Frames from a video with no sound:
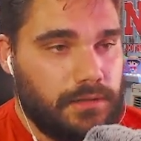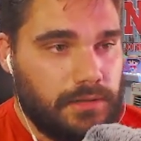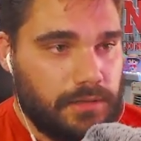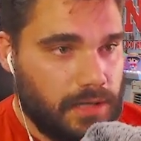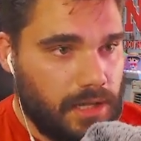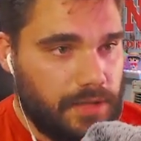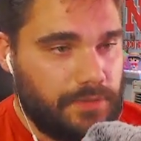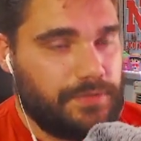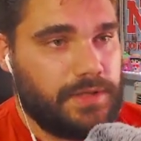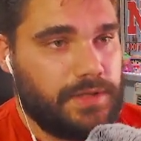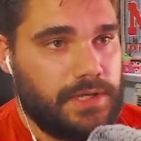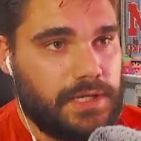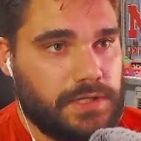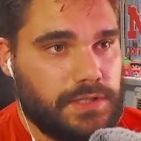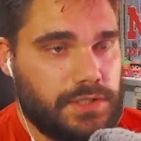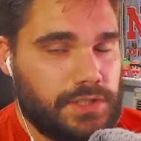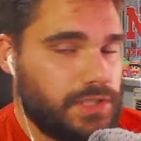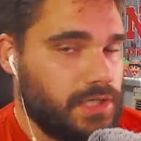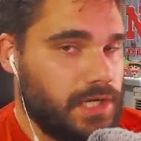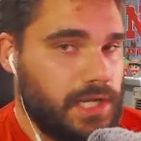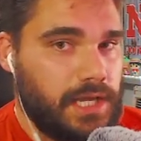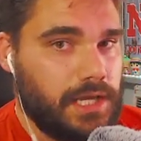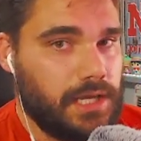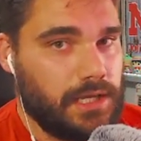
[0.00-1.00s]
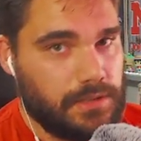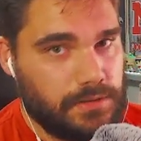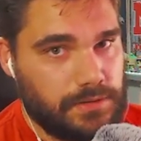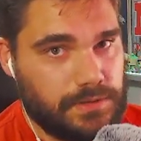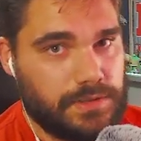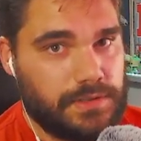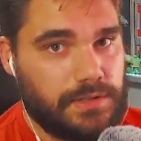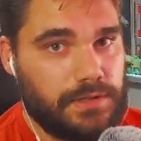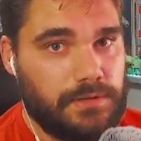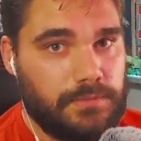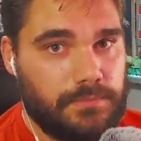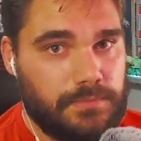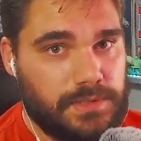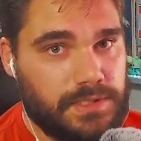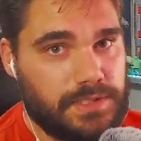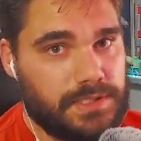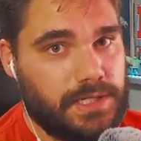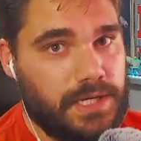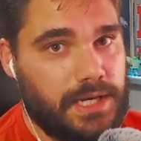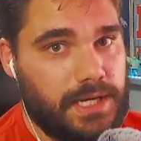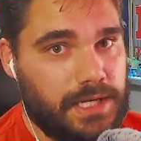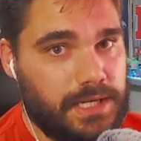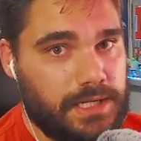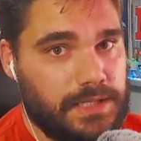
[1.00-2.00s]
nothing has changed
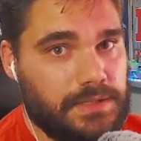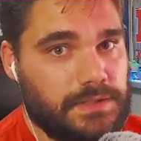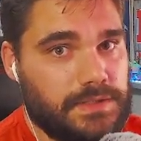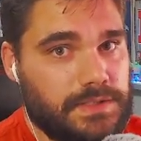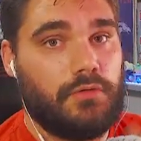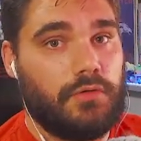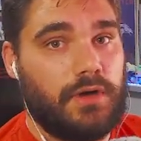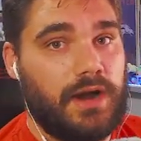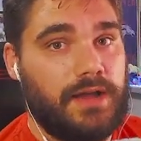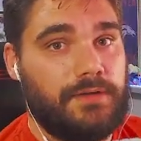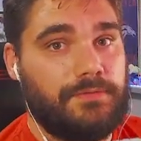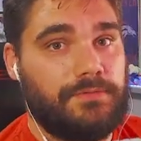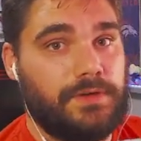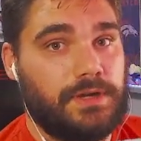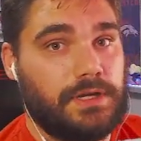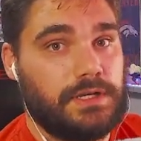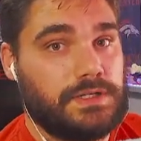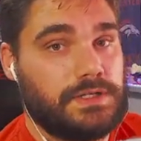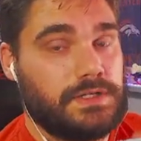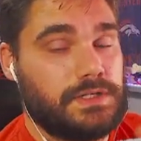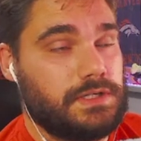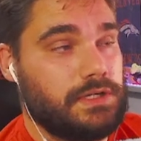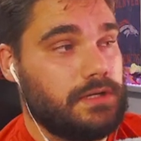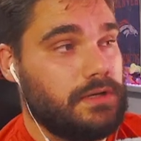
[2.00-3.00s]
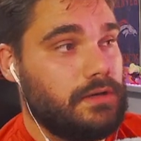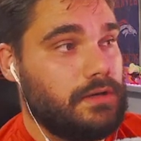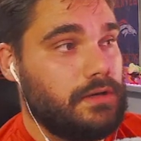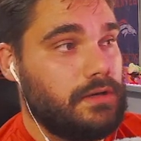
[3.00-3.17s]
besides graphics,